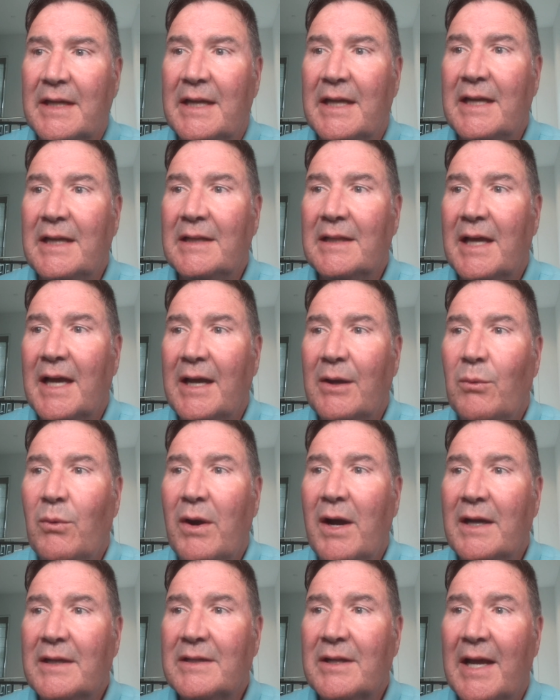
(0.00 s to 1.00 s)
Eli
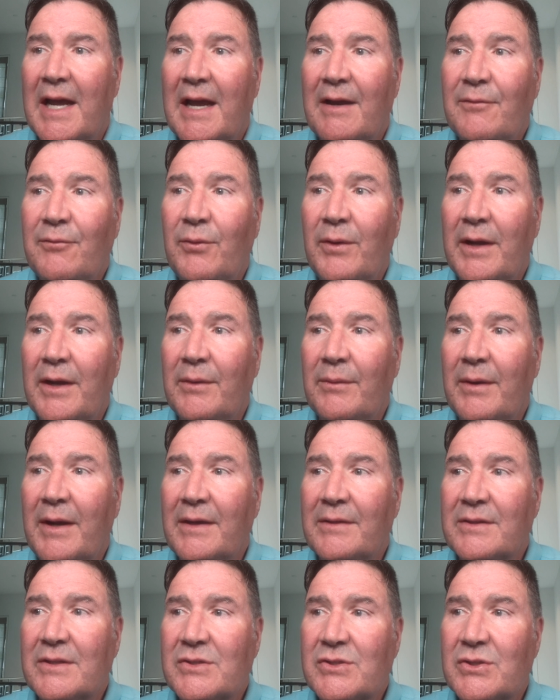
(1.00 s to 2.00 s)
walked halfway
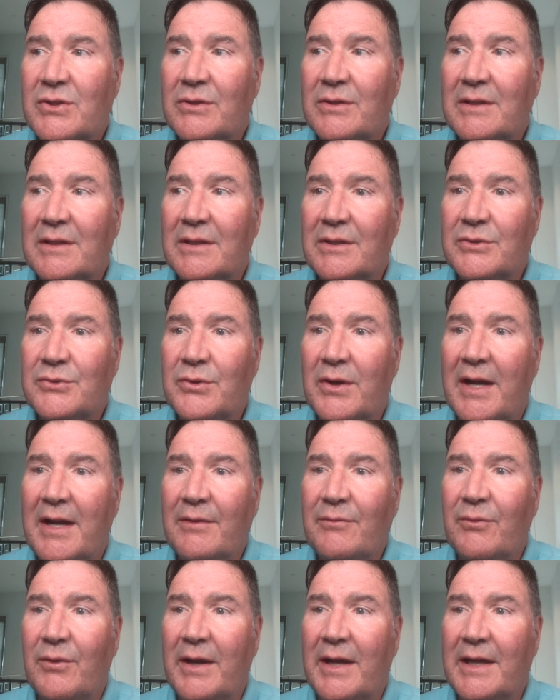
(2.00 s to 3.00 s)
around the circular
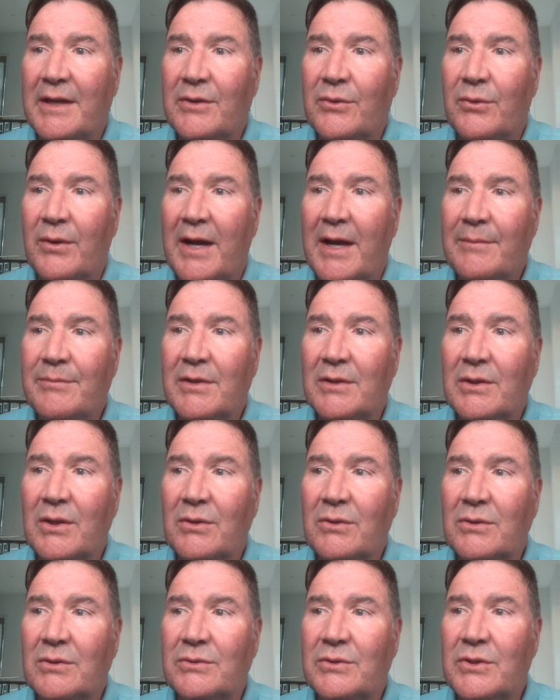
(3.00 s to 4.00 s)
driveway and grabbed the
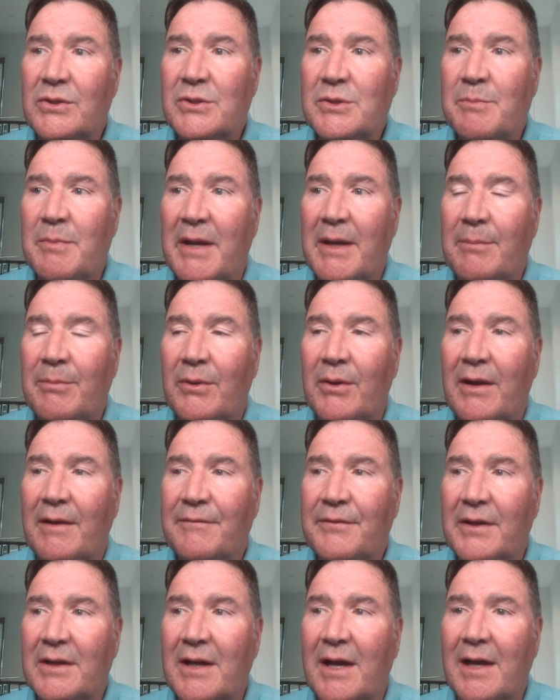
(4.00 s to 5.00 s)
local newspaper
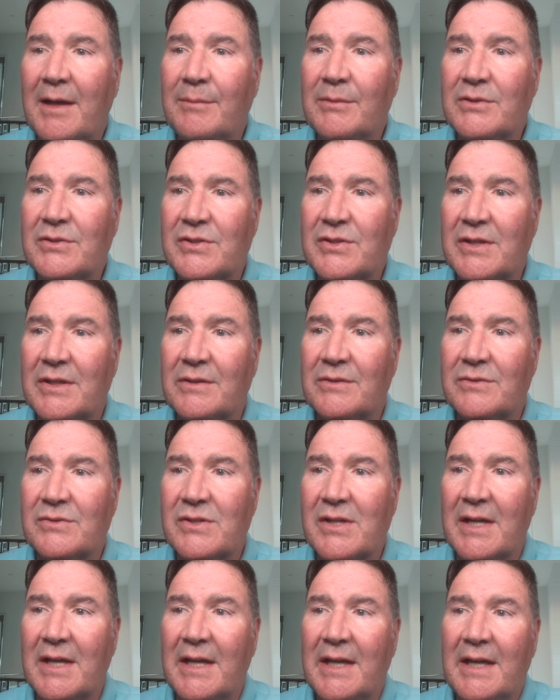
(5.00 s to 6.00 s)
off the
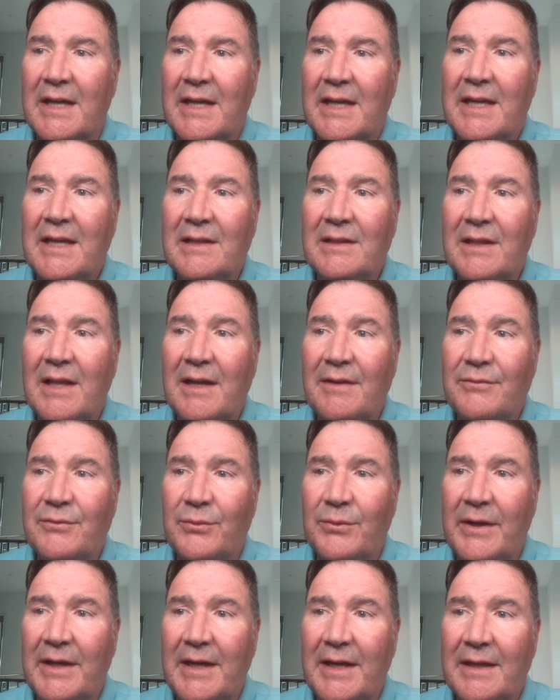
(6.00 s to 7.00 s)
cobblestones. He loved
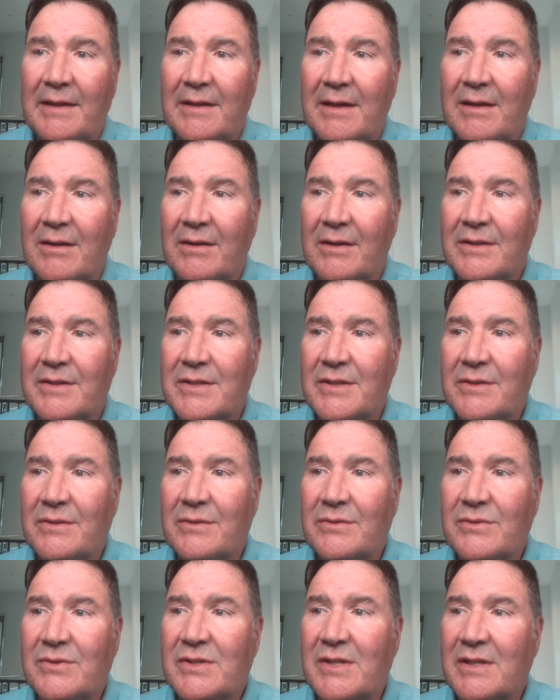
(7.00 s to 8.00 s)
reading the
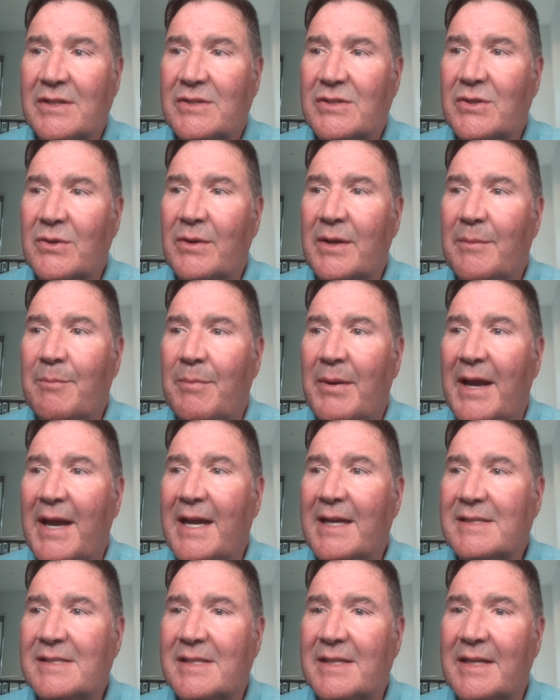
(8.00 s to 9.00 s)
cartoons, so he
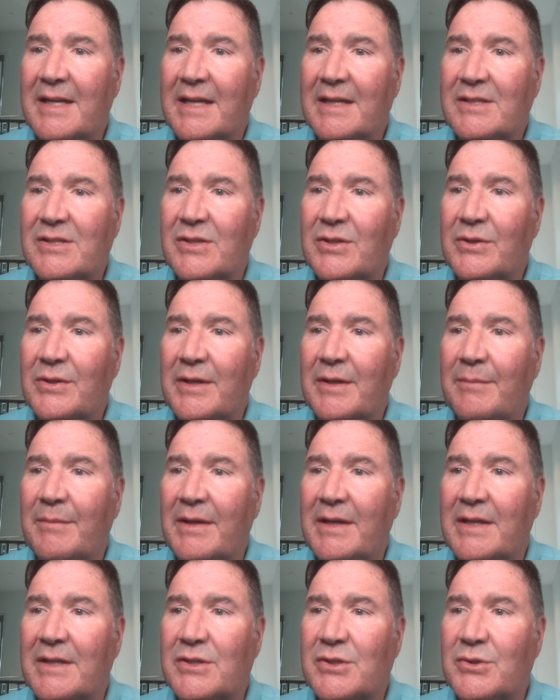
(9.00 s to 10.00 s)
passed the next 30
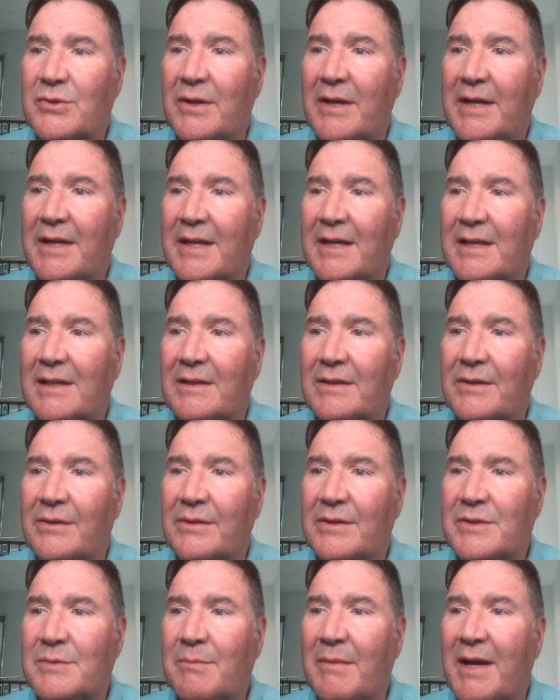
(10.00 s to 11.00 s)
minutes trying to
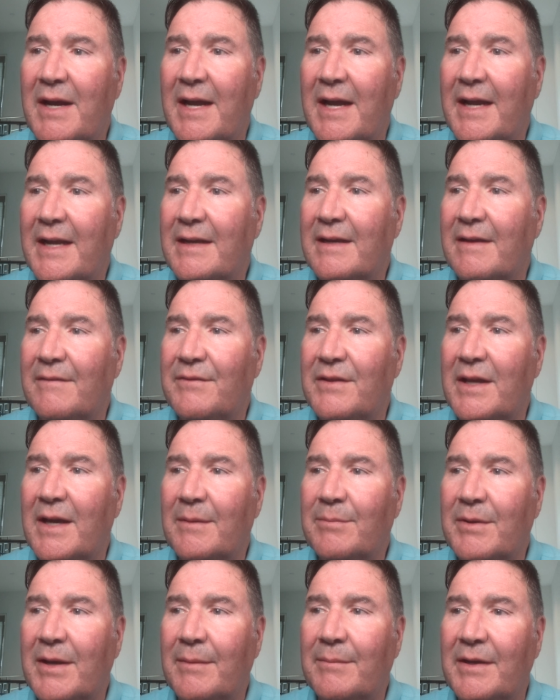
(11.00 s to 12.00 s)
clear his mind of the
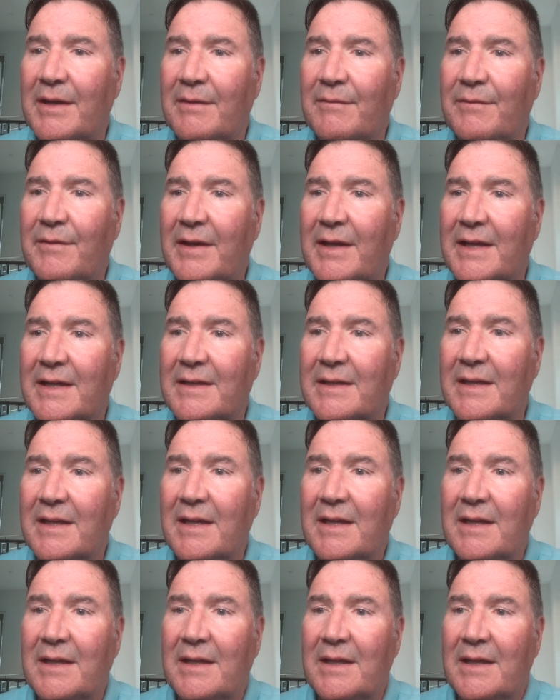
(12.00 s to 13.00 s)
upcoming event
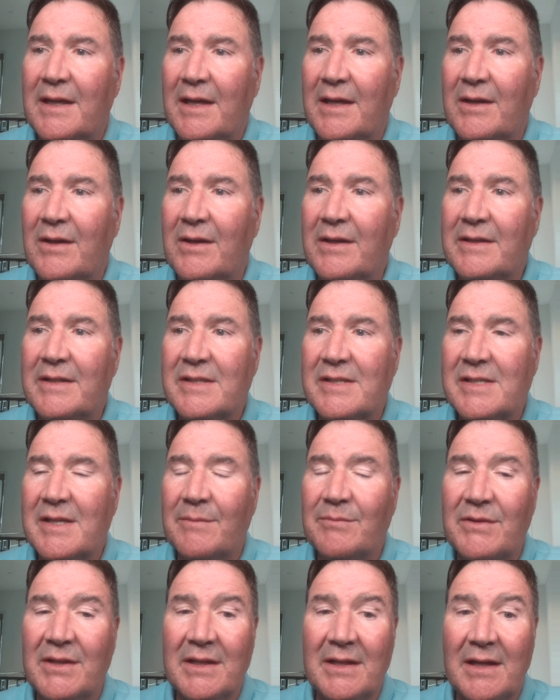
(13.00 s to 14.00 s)
and onto
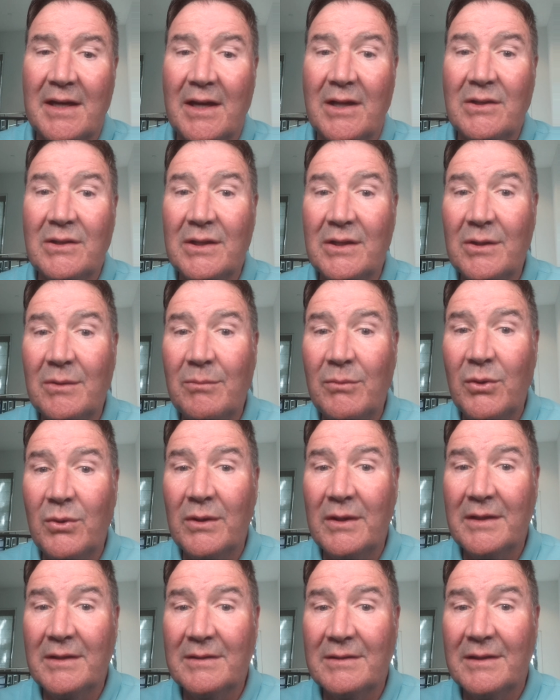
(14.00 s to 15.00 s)
something a little
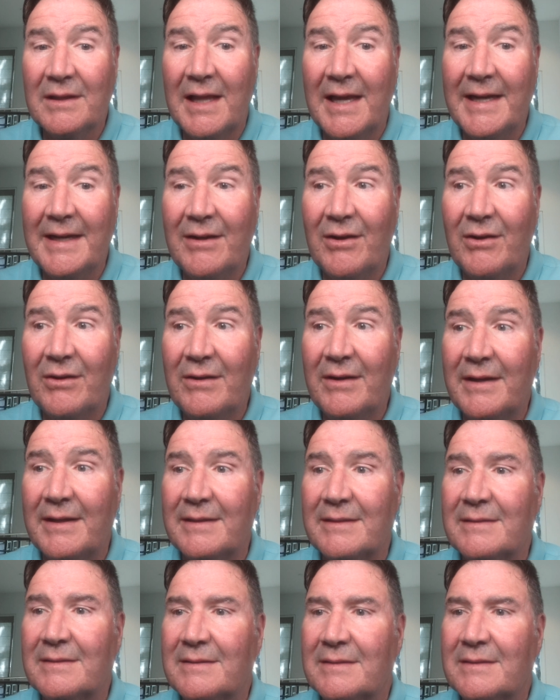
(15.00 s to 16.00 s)
more lighthearted.